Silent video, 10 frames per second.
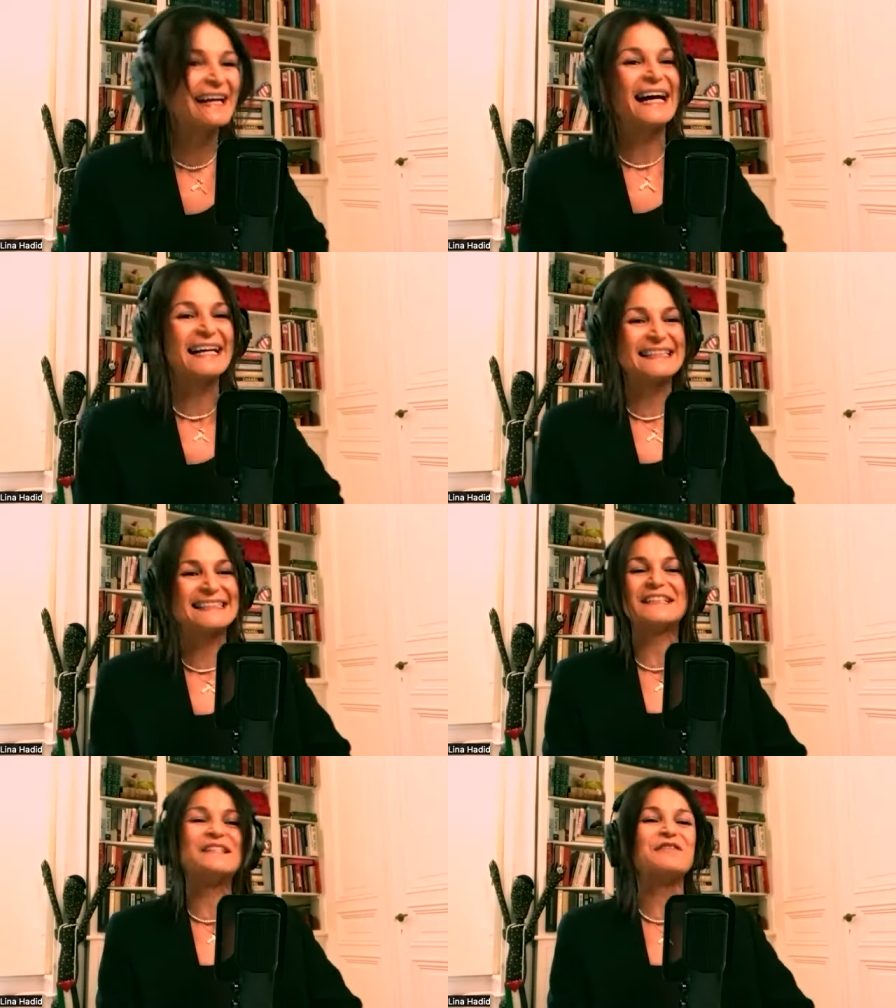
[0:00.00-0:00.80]
I can
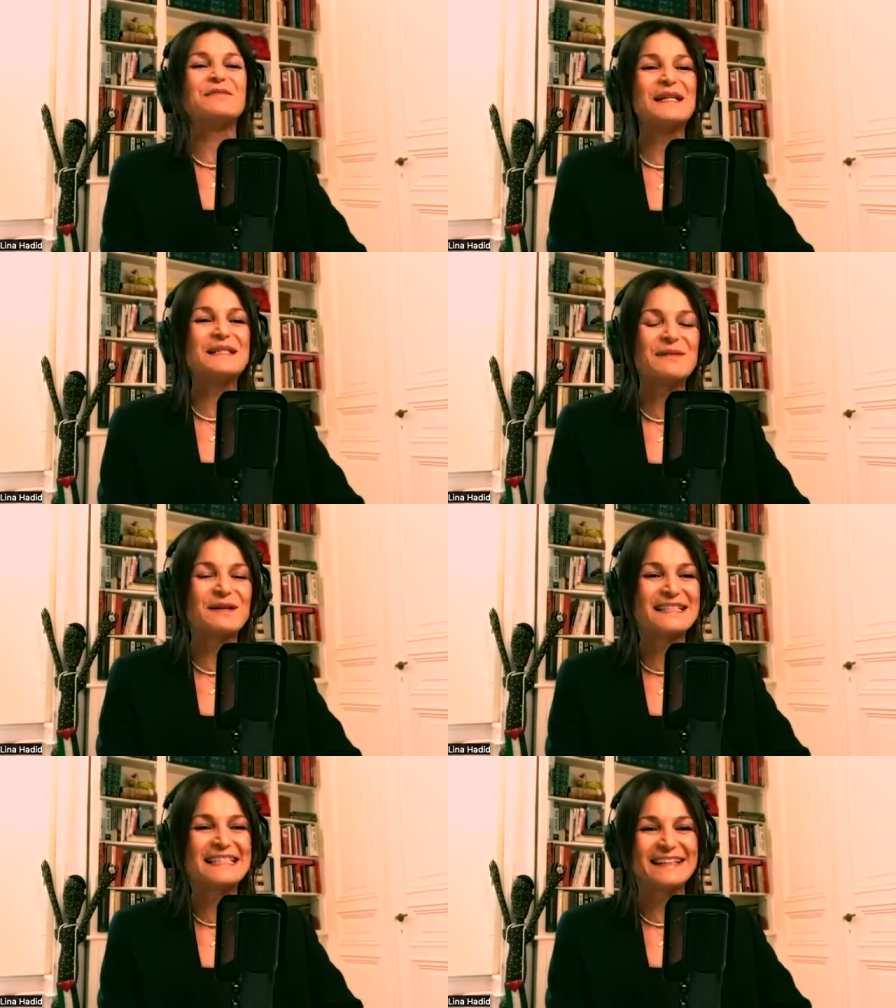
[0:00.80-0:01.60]
tell you from my
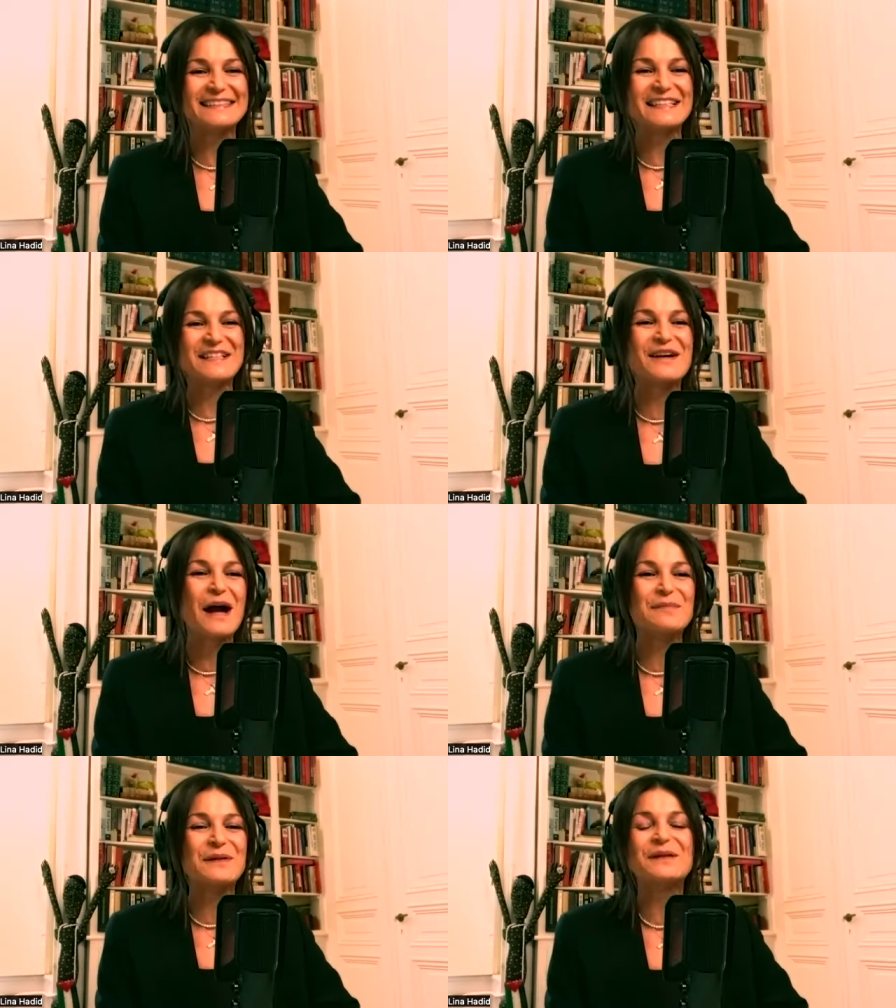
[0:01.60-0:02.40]
experience. Sounds like you're
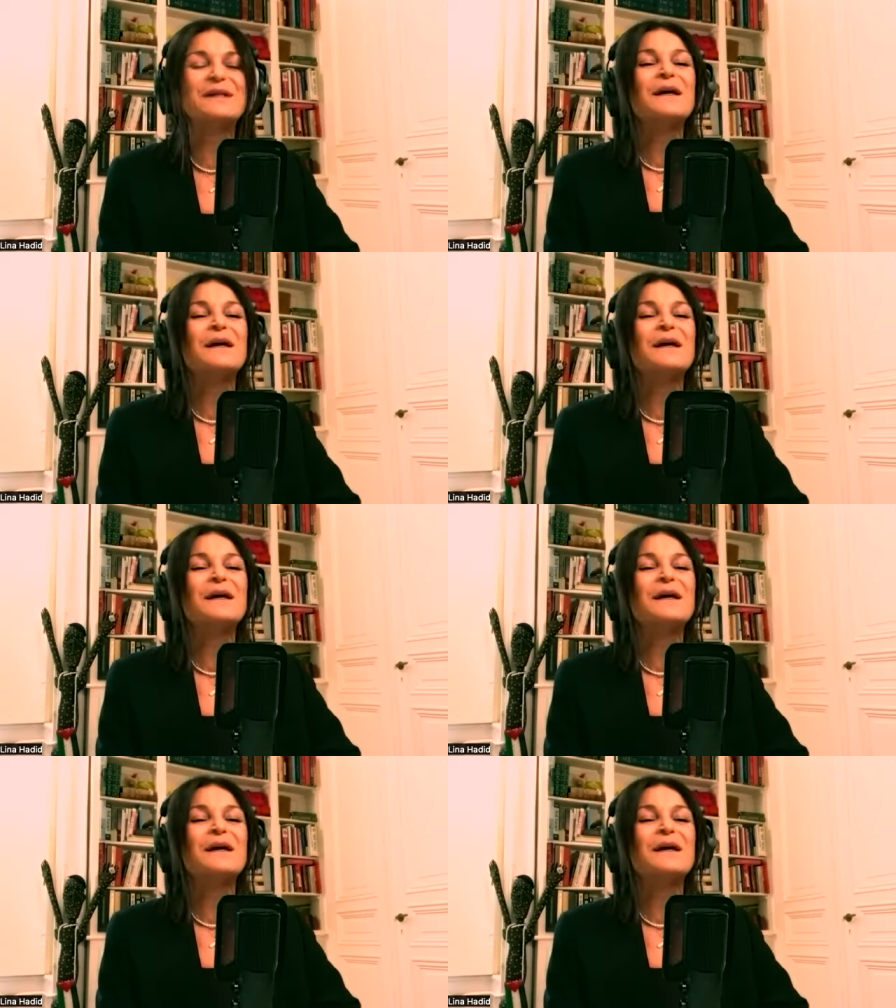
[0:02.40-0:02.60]
happier.